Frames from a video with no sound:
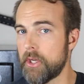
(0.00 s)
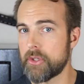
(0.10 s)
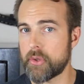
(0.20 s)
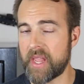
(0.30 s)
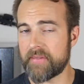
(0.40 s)

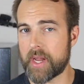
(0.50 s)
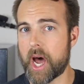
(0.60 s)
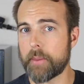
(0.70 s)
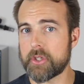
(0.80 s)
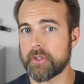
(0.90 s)
So you have an
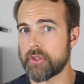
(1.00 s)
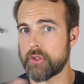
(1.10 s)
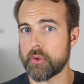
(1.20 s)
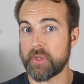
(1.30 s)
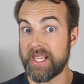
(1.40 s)
option to
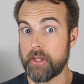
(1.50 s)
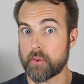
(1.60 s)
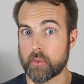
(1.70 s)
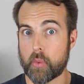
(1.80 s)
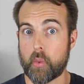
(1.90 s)
do
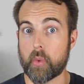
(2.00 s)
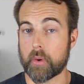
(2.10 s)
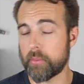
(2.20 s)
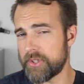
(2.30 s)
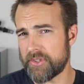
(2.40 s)
either
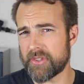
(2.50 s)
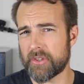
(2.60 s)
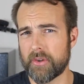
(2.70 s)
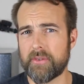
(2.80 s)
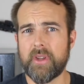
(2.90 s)
or, which is a
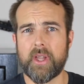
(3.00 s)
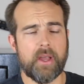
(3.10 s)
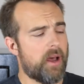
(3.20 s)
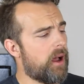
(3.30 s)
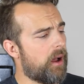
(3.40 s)
good
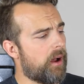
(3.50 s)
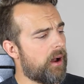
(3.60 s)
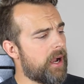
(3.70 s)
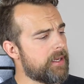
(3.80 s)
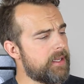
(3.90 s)

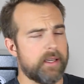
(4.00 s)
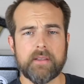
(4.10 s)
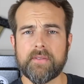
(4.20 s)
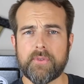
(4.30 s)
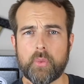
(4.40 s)
idea
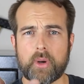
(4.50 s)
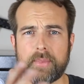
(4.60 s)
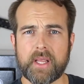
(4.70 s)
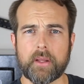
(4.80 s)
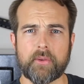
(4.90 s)
if you want to
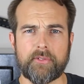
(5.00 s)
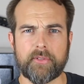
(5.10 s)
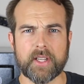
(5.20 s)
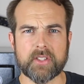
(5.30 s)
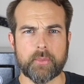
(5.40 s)
be a little
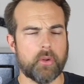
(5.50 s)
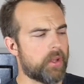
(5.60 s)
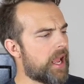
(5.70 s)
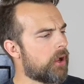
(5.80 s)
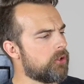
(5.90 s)
flexible
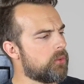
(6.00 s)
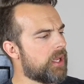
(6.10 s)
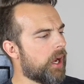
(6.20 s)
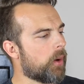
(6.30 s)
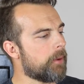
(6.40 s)
on how you
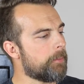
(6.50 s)
carry.